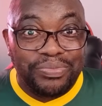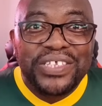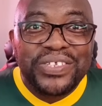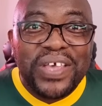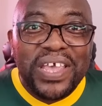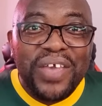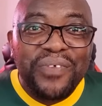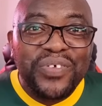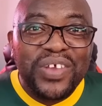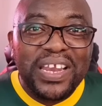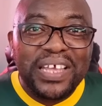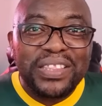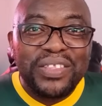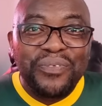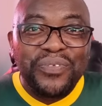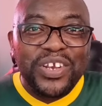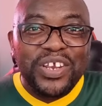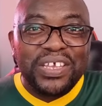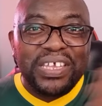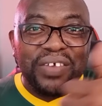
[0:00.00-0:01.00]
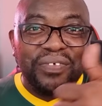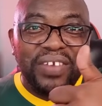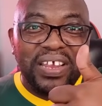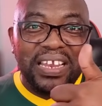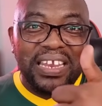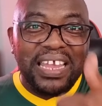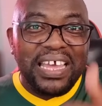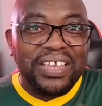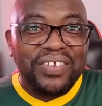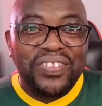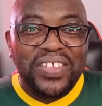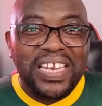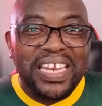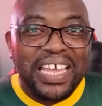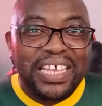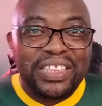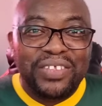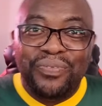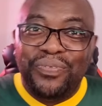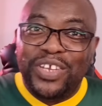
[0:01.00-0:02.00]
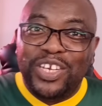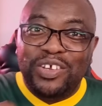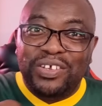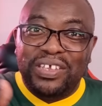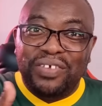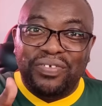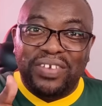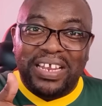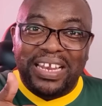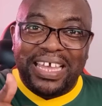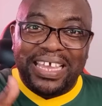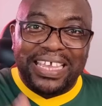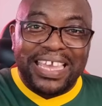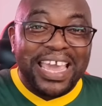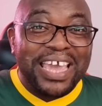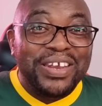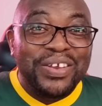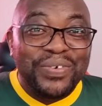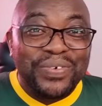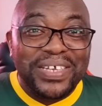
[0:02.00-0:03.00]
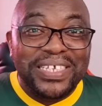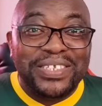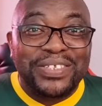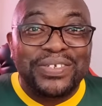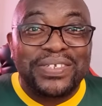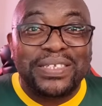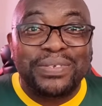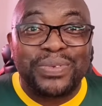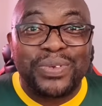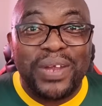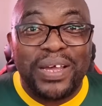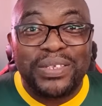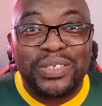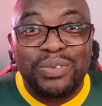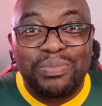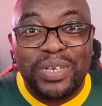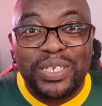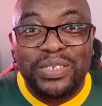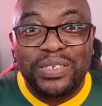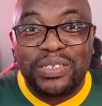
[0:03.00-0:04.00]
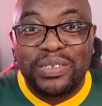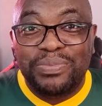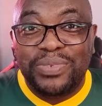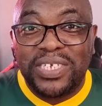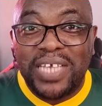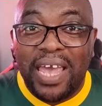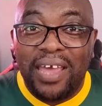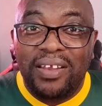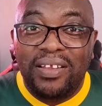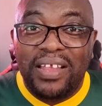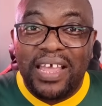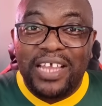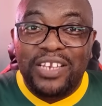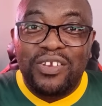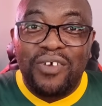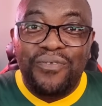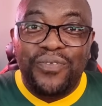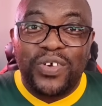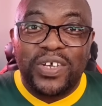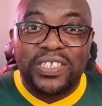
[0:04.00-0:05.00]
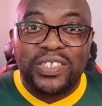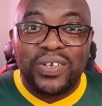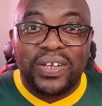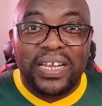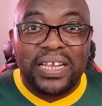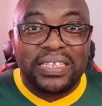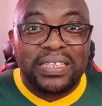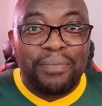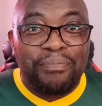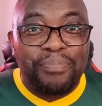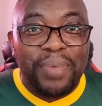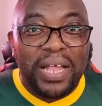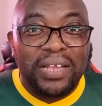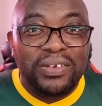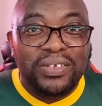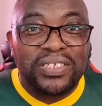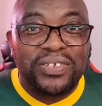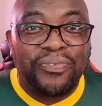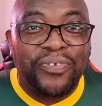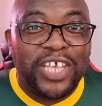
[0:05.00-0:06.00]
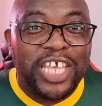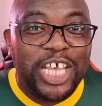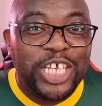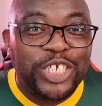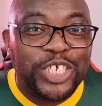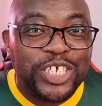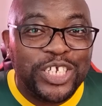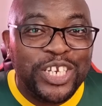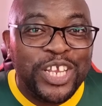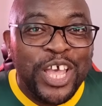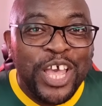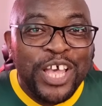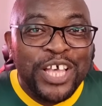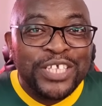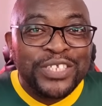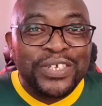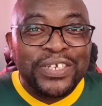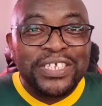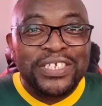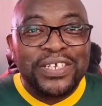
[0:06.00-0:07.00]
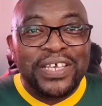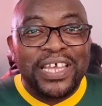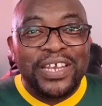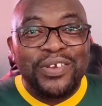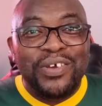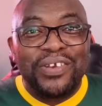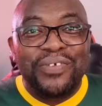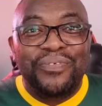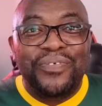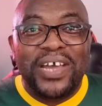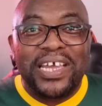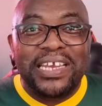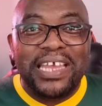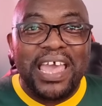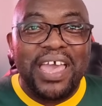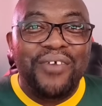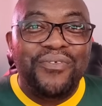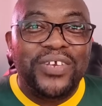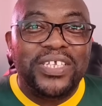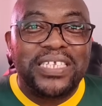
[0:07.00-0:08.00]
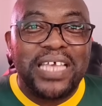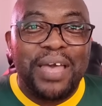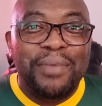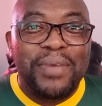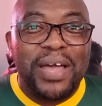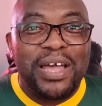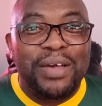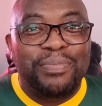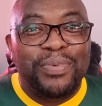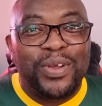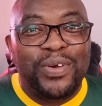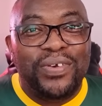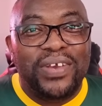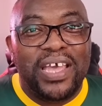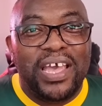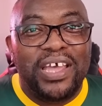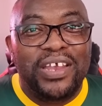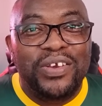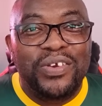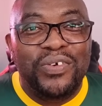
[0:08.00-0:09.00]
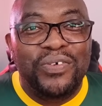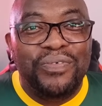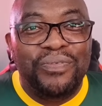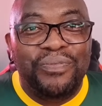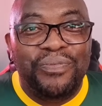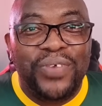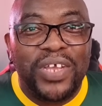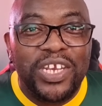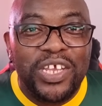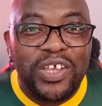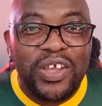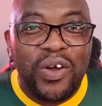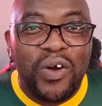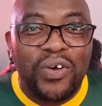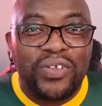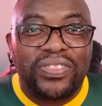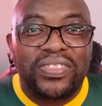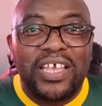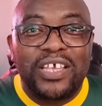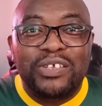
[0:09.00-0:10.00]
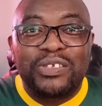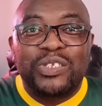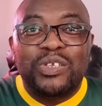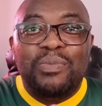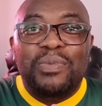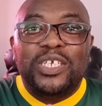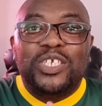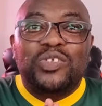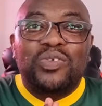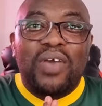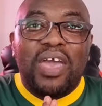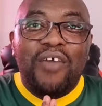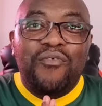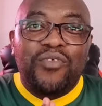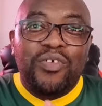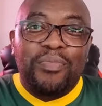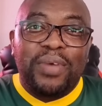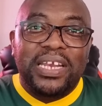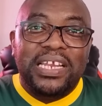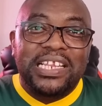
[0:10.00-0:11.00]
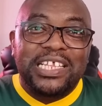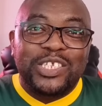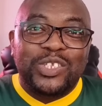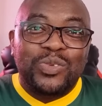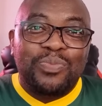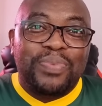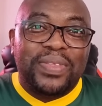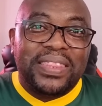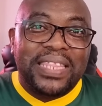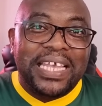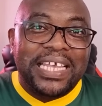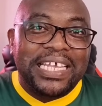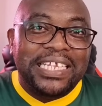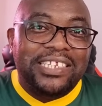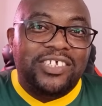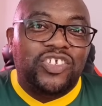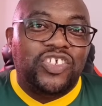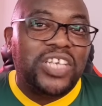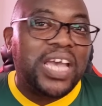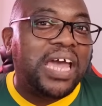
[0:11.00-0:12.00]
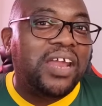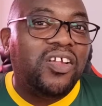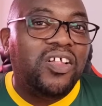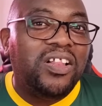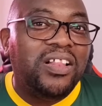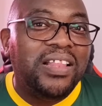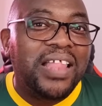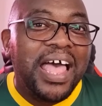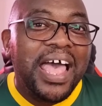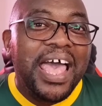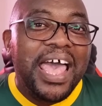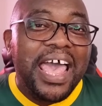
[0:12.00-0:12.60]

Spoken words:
So if you like the video, give it a like. If you didn't like the video, give it a like. Anyways, do subscribe to my YouTube channel, and don't forget to click the bell notification so that you get notified every time I upload a new video. Thank you so much to everybody that's super thanking the channel